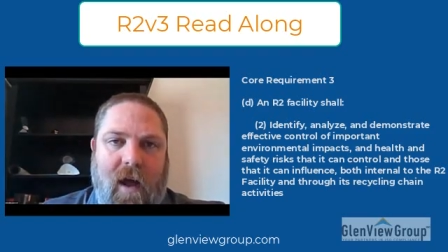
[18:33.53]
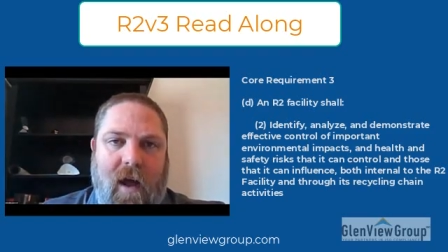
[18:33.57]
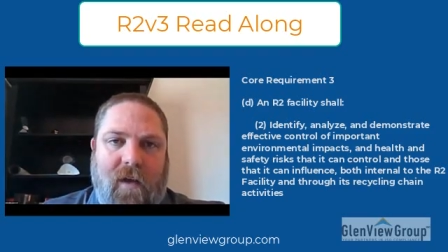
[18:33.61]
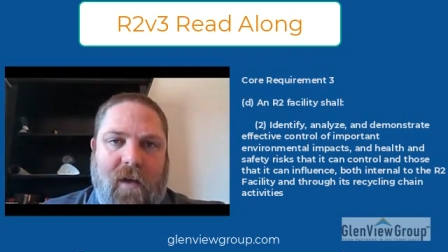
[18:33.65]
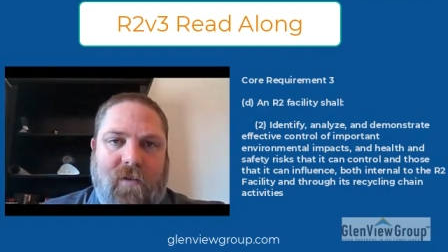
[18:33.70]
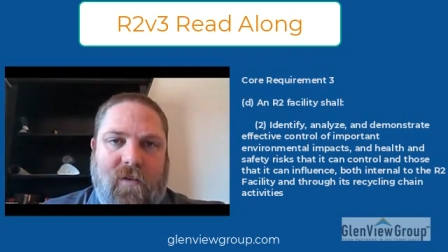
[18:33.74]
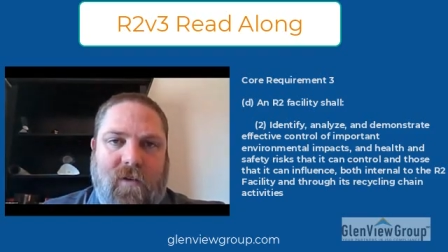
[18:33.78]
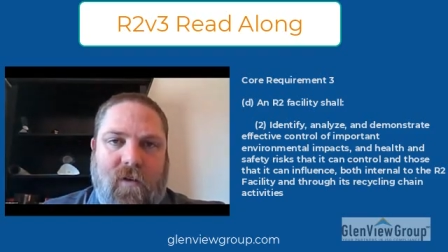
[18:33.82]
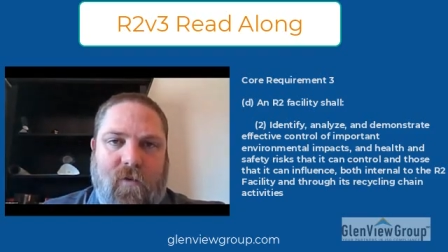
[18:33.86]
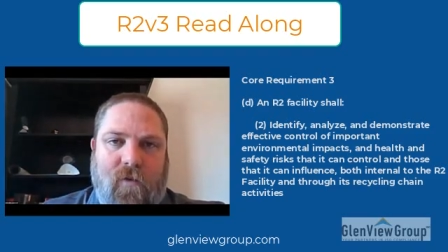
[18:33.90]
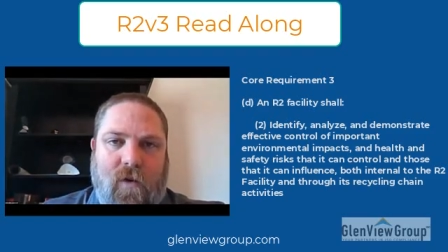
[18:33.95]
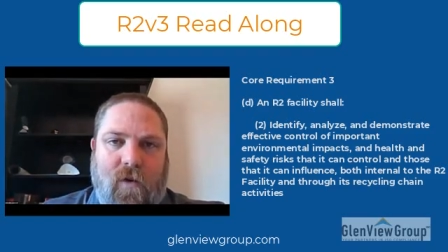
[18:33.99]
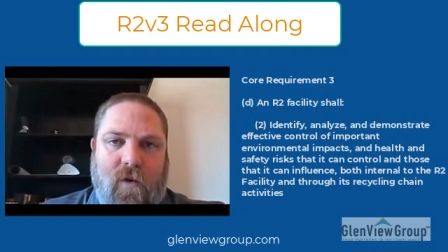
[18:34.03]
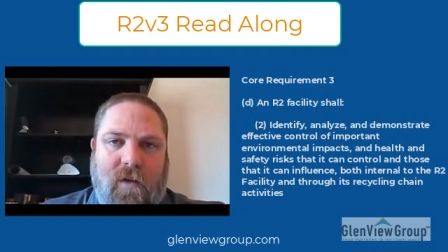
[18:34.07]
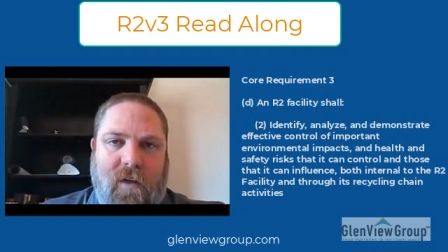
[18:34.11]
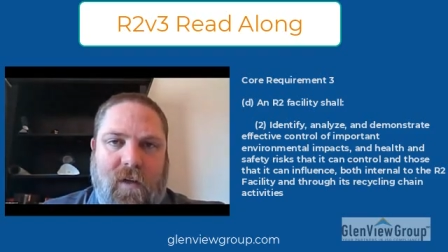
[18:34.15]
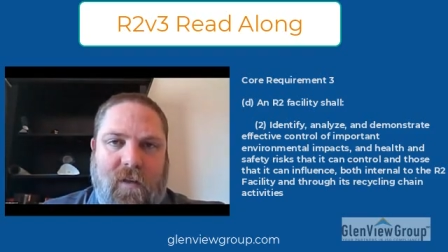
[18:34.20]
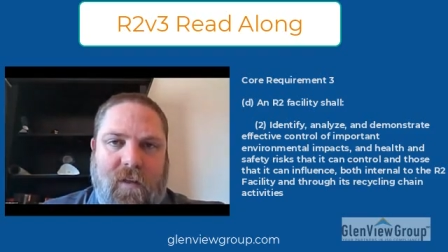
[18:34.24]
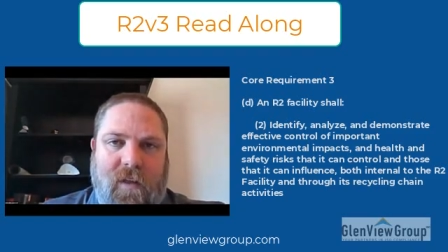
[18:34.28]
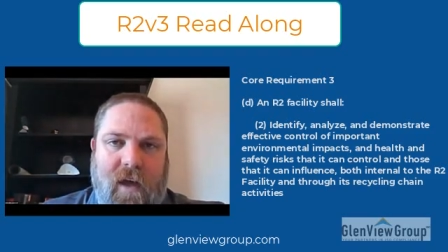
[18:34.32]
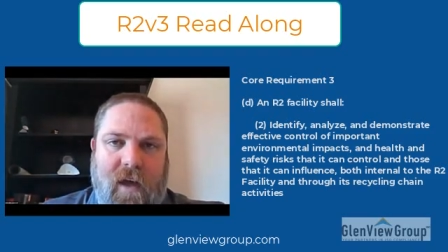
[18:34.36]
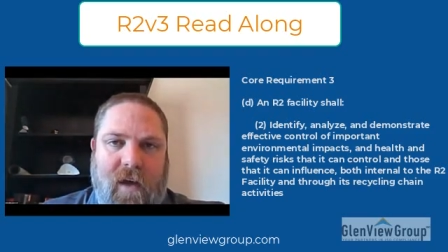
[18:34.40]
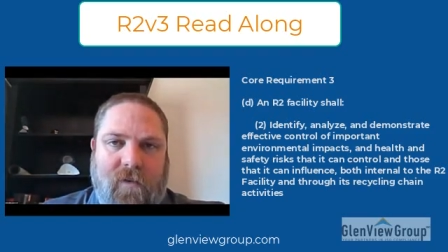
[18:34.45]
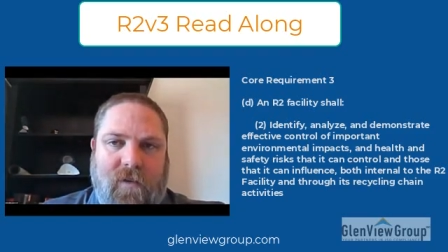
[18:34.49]
ISO
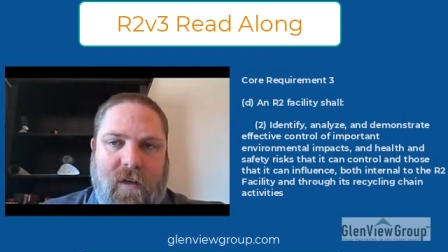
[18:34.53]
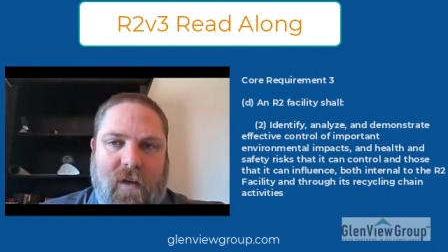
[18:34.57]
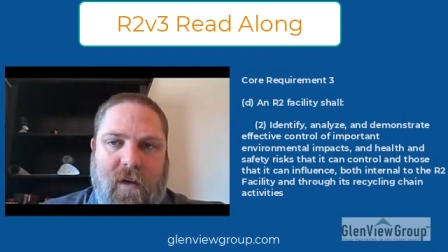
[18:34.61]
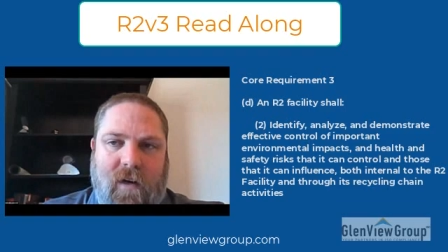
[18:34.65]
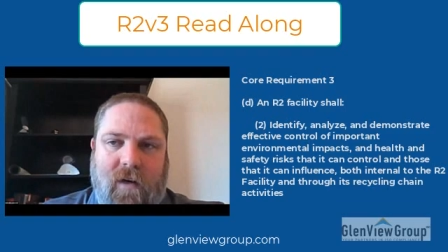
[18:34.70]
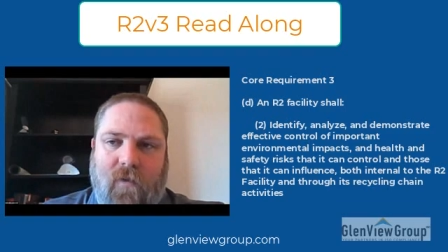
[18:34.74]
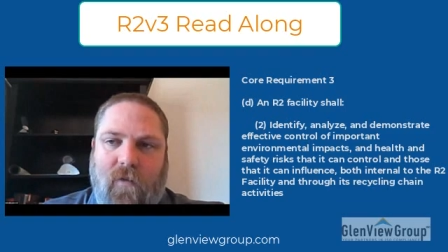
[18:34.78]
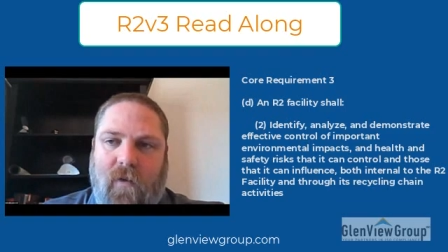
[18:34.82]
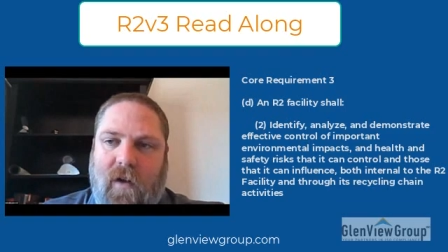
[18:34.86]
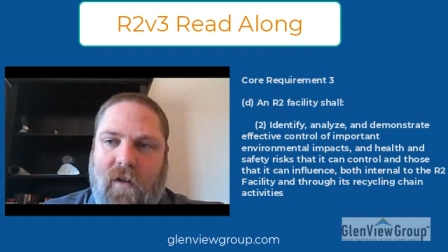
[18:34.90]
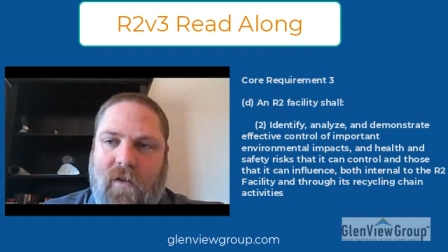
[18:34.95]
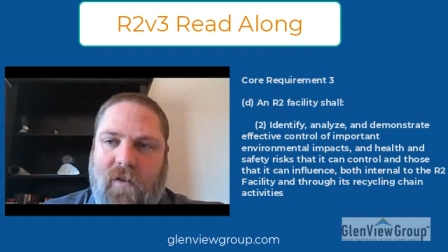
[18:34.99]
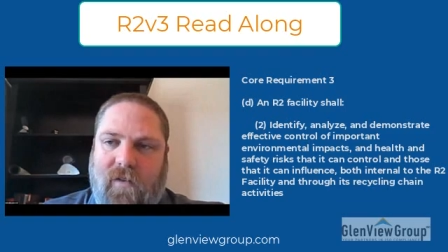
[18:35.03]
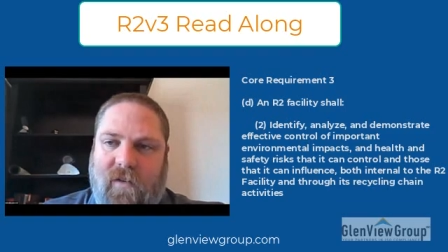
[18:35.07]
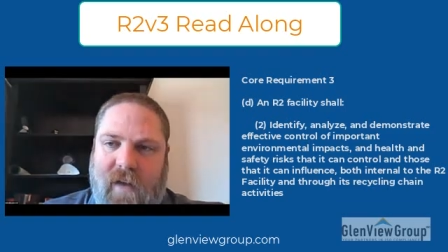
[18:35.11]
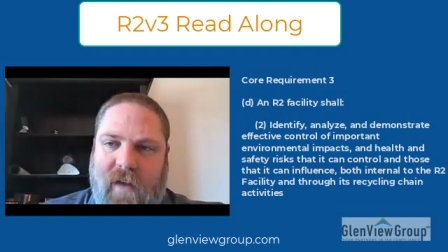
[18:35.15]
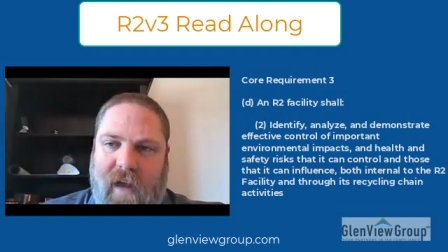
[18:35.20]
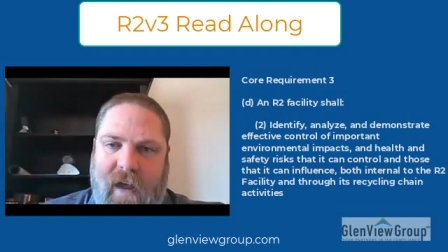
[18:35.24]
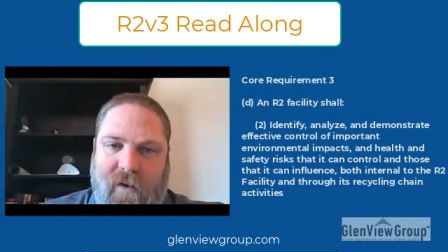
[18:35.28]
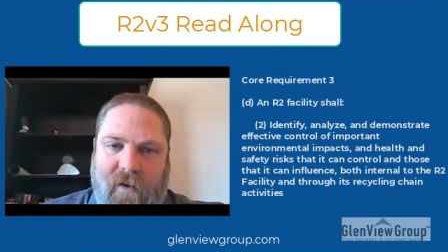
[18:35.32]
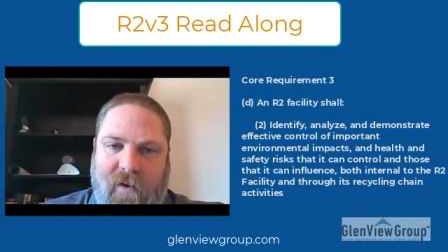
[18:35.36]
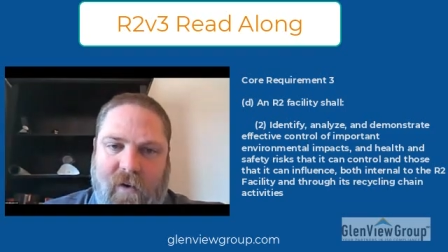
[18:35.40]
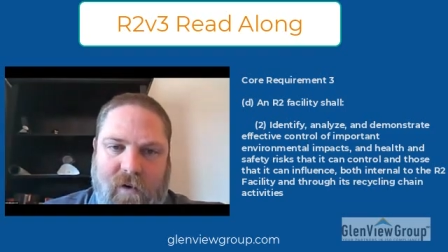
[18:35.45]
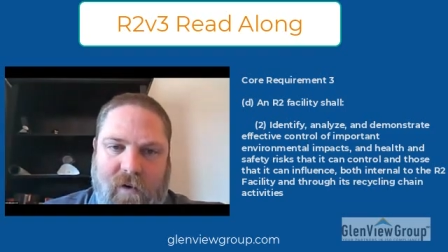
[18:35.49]
14001
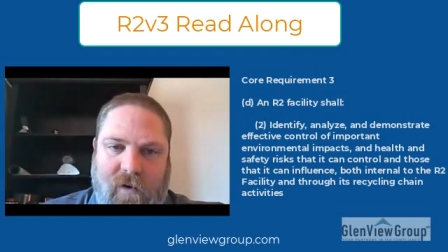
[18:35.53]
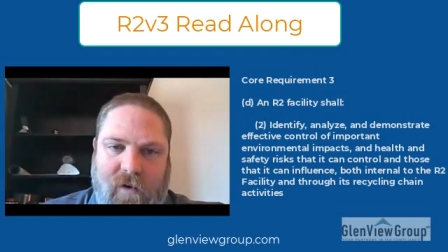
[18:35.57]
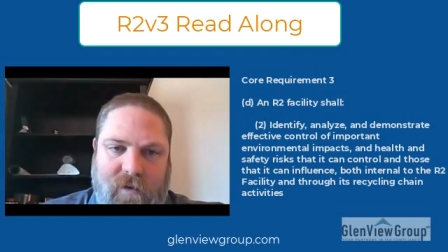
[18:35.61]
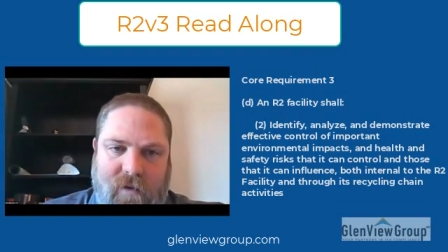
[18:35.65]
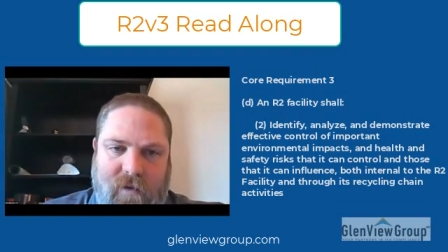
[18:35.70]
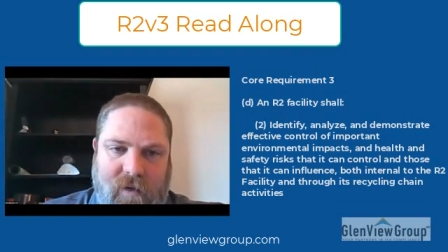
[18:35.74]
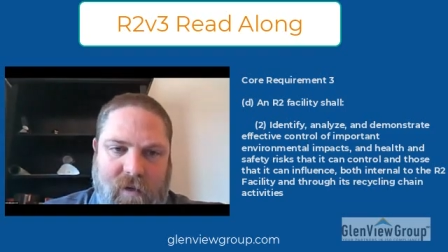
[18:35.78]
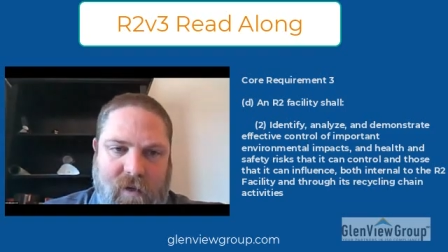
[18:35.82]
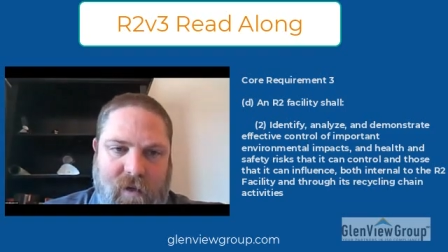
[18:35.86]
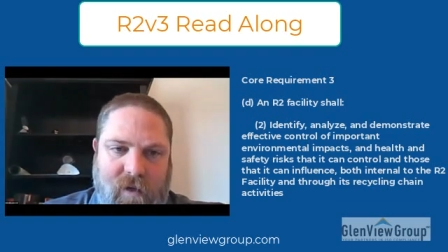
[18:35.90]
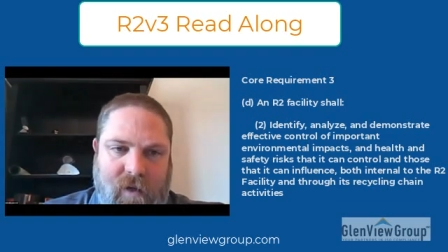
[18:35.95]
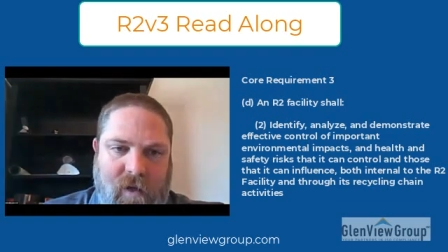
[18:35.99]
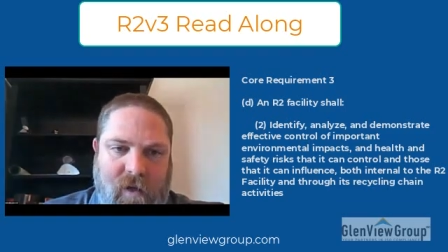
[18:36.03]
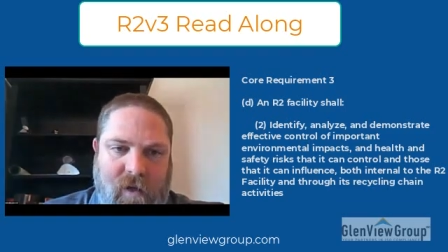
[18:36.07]
standards.